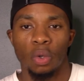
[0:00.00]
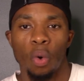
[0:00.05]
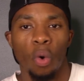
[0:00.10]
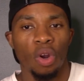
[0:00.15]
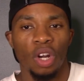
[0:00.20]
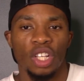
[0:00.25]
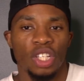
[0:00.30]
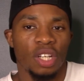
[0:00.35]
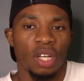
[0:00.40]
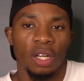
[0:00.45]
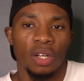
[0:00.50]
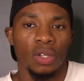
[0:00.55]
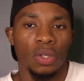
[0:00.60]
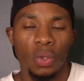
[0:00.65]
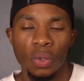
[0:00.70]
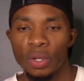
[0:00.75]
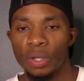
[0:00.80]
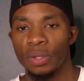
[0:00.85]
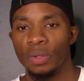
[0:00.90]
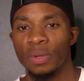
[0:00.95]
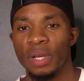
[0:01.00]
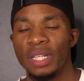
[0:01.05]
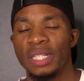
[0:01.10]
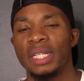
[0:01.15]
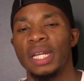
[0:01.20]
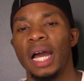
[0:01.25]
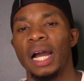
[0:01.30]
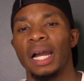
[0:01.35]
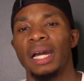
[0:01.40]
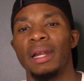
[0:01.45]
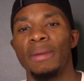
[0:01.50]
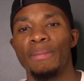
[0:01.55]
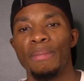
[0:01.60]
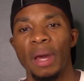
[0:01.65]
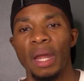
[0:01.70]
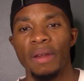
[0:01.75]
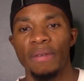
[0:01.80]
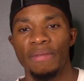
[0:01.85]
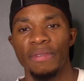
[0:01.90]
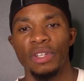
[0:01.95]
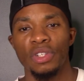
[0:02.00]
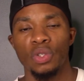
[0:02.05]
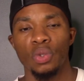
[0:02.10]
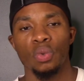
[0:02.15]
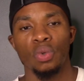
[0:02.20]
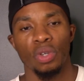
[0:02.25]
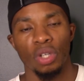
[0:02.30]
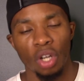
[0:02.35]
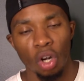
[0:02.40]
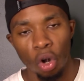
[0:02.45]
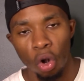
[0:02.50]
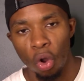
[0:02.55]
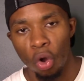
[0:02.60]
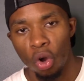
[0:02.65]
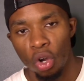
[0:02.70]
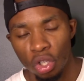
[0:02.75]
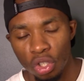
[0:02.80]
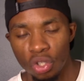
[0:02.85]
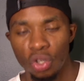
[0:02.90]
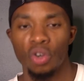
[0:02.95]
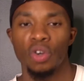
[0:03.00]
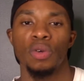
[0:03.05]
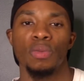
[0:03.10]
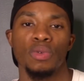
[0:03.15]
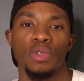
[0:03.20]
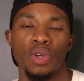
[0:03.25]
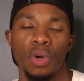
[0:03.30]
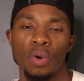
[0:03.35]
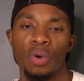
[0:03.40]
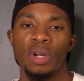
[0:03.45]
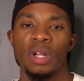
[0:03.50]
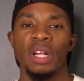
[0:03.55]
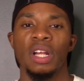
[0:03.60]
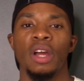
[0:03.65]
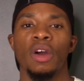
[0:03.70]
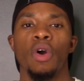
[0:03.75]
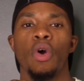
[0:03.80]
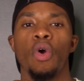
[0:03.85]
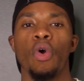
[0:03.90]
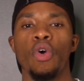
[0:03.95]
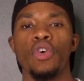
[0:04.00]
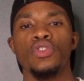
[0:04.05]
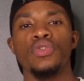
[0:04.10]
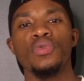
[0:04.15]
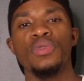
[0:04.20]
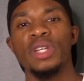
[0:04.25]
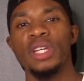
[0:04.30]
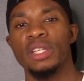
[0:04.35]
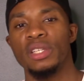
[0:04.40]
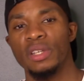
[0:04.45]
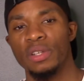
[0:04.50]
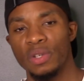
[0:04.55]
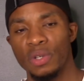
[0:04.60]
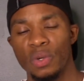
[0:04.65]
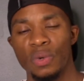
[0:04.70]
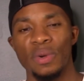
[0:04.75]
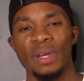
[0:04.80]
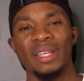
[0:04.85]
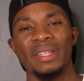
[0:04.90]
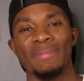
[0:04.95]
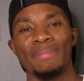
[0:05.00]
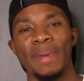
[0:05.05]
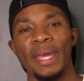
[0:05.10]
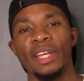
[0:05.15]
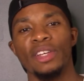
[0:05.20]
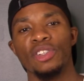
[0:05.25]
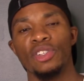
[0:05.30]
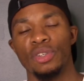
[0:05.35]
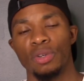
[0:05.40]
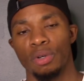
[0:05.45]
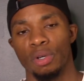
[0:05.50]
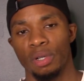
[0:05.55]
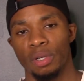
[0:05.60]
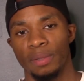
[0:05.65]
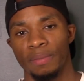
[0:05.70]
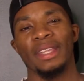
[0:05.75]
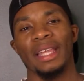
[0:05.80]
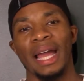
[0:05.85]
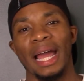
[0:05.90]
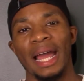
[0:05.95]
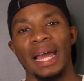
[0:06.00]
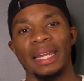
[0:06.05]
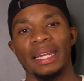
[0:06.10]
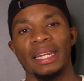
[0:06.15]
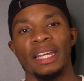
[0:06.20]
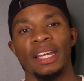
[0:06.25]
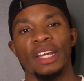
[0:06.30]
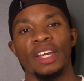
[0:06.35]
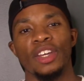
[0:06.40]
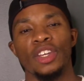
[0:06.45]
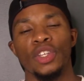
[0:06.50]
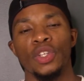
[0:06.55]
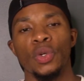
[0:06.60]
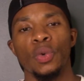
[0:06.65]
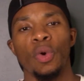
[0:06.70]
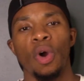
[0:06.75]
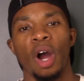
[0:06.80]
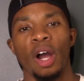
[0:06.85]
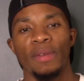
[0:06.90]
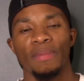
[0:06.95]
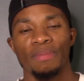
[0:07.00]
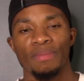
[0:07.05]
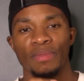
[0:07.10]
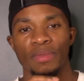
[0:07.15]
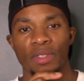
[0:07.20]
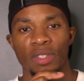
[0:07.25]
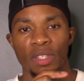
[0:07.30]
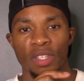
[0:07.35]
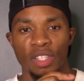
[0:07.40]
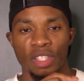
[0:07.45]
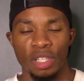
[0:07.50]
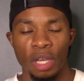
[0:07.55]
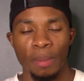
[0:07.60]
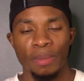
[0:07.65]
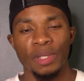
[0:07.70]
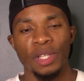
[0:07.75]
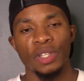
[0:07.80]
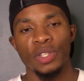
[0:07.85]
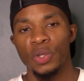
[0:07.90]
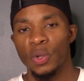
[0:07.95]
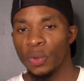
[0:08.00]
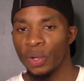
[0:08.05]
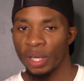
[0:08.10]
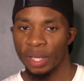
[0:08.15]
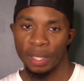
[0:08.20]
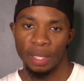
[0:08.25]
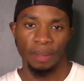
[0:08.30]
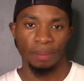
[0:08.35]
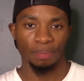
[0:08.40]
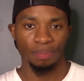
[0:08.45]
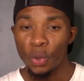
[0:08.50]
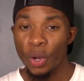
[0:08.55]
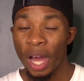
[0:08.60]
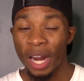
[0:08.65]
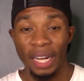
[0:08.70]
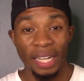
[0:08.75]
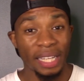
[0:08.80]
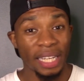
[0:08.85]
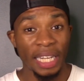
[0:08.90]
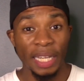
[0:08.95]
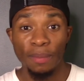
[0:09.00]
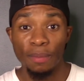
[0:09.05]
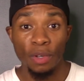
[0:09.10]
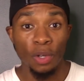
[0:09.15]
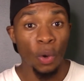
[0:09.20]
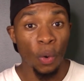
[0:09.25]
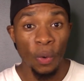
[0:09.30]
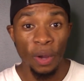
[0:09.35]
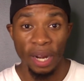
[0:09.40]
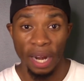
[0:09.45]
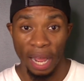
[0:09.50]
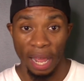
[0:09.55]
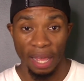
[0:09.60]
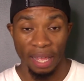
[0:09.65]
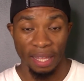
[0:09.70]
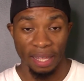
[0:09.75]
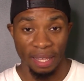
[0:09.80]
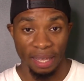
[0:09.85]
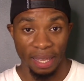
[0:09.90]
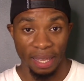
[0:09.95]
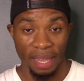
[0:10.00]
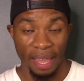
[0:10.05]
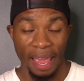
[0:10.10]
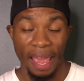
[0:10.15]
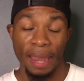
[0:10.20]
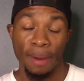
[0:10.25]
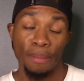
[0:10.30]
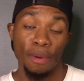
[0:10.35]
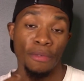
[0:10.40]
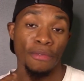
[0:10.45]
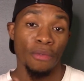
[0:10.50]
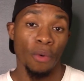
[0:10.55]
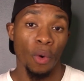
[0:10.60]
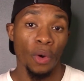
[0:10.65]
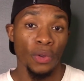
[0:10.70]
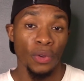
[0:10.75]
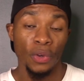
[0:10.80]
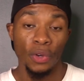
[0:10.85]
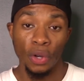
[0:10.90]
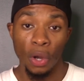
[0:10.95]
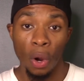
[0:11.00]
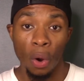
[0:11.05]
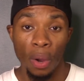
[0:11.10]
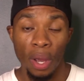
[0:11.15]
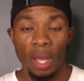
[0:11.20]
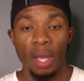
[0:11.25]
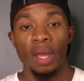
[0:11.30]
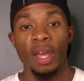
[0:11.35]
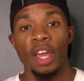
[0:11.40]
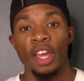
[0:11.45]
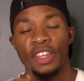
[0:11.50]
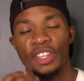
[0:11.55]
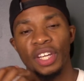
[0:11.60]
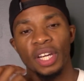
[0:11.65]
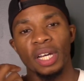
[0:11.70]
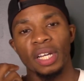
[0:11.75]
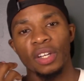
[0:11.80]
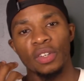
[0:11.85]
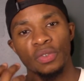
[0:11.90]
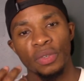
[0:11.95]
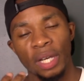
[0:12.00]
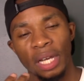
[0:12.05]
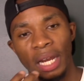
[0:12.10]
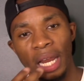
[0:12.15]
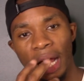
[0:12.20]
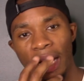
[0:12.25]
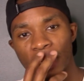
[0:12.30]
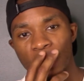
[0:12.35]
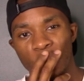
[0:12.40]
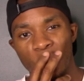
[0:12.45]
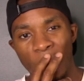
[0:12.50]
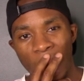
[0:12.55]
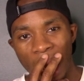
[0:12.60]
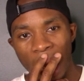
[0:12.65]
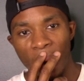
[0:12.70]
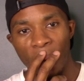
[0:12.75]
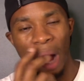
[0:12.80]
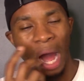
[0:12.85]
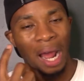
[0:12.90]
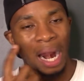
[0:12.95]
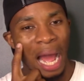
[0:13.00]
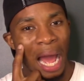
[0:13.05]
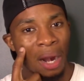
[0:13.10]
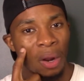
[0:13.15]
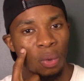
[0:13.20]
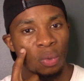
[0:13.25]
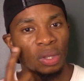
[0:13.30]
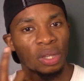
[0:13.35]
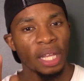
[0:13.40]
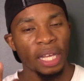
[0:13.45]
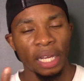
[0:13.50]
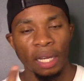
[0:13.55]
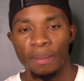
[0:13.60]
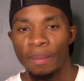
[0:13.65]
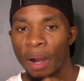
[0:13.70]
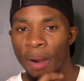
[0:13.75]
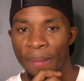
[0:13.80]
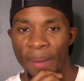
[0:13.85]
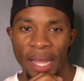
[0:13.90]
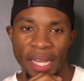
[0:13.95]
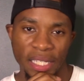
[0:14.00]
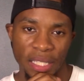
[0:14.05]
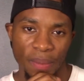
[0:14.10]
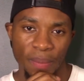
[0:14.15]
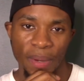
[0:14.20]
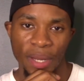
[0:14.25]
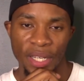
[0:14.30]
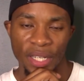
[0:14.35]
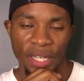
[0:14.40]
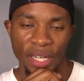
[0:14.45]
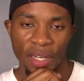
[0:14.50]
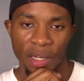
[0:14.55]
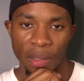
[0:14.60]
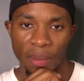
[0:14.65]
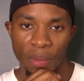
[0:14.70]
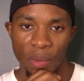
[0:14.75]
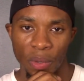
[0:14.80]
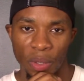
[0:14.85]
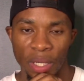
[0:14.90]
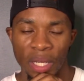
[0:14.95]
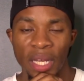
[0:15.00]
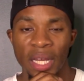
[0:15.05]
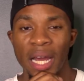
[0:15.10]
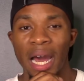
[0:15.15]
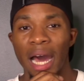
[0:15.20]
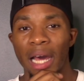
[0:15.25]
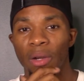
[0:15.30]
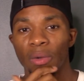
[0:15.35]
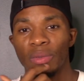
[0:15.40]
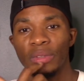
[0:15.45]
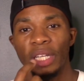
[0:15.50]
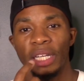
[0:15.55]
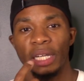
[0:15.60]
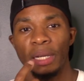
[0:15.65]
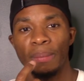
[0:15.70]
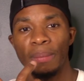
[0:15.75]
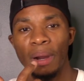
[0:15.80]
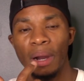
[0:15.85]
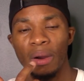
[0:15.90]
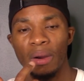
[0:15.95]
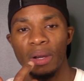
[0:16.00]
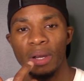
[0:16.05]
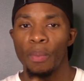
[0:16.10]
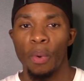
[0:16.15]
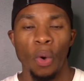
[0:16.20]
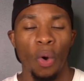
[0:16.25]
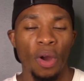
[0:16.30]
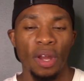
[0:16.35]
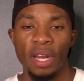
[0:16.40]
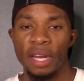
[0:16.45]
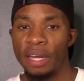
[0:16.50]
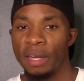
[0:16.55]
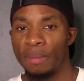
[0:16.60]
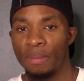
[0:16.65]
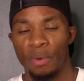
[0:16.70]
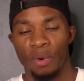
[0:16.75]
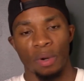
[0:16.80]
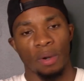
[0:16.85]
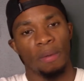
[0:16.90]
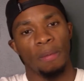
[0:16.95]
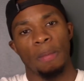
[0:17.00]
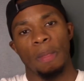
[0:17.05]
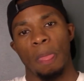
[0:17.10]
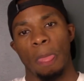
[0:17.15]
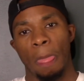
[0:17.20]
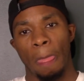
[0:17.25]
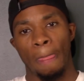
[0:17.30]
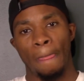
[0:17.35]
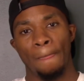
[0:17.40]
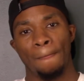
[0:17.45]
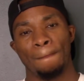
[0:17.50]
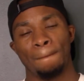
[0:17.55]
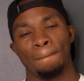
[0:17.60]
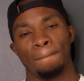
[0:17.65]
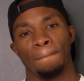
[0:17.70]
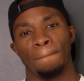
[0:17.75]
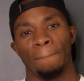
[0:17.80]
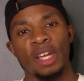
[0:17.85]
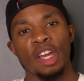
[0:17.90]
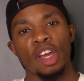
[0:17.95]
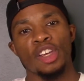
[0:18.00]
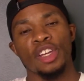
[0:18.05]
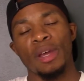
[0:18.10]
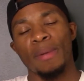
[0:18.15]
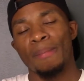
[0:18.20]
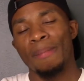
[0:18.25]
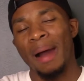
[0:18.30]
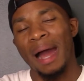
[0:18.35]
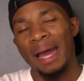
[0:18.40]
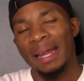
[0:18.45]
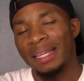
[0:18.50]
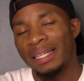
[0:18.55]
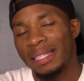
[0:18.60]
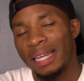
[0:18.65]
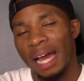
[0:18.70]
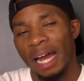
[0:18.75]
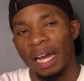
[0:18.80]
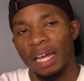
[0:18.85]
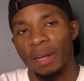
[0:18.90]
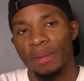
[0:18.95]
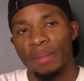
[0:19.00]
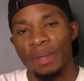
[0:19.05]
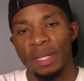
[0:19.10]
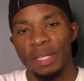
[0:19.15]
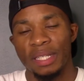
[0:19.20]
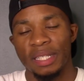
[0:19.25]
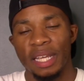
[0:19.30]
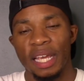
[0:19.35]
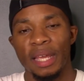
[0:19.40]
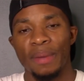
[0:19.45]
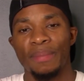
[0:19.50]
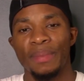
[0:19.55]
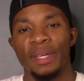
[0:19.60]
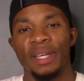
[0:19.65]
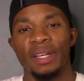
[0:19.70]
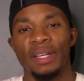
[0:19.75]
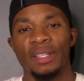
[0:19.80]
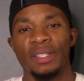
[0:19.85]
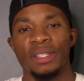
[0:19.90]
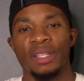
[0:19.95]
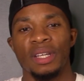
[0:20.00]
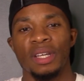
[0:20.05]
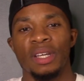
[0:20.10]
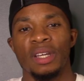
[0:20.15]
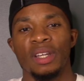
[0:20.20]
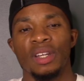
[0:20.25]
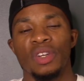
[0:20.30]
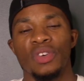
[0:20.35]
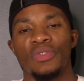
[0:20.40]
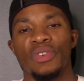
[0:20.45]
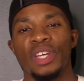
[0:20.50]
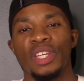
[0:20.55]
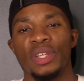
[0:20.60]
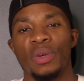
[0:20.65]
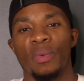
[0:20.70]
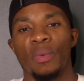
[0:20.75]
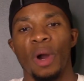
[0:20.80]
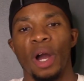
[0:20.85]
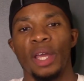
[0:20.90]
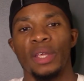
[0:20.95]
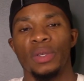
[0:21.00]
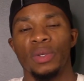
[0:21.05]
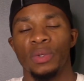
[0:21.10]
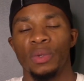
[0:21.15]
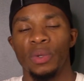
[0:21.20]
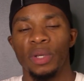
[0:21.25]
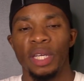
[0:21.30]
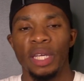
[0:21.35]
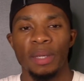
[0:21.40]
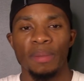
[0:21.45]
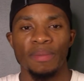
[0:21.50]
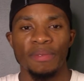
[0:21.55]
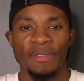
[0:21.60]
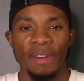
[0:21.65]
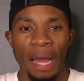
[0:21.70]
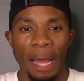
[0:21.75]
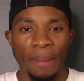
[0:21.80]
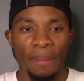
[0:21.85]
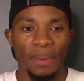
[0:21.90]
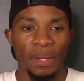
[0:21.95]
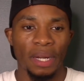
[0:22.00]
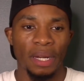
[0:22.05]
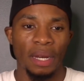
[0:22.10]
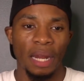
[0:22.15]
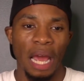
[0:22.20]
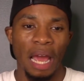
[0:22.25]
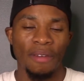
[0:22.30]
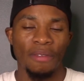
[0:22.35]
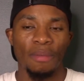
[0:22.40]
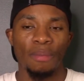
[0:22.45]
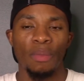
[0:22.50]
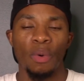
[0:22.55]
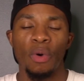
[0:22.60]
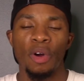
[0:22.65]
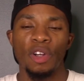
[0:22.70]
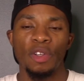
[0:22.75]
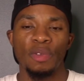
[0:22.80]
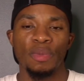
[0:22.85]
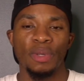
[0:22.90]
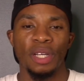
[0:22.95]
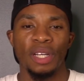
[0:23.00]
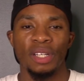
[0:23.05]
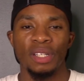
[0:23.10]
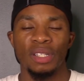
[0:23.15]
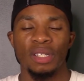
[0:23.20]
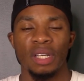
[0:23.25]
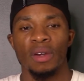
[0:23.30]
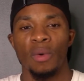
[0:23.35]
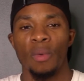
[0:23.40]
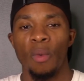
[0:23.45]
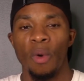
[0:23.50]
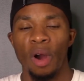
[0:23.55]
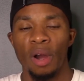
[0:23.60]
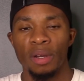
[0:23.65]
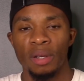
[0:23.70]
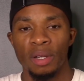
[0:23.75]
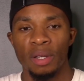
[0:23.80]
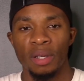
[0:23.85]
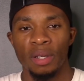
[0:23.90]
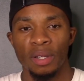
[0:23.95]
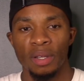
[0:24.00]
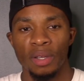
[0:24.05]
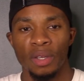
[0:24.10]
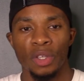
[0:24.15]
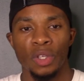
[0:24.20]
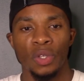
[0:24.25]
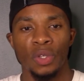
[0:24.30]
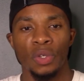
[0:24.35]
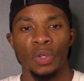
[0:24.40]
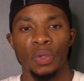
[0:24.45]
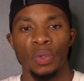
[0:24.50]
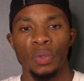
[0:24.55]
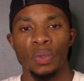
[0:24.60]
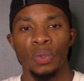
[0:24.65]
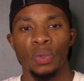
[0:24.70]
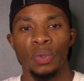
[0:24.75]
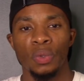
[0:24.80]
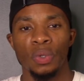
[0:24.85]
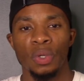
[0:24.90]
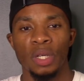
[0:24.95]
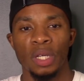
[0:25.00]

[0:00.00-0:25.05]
all it's gonna do to you. It's not gonna benefit you long-term. So all you need to do is make sure that you are substituting it. You gotta keep doing it. And before you know it, you're gonna realize, wow, I, I don't think about masturbation anymore. I don't think about porn anymore. Your mind is not gonna be the same, because the reason why you keep fapping and having porn is because, one, you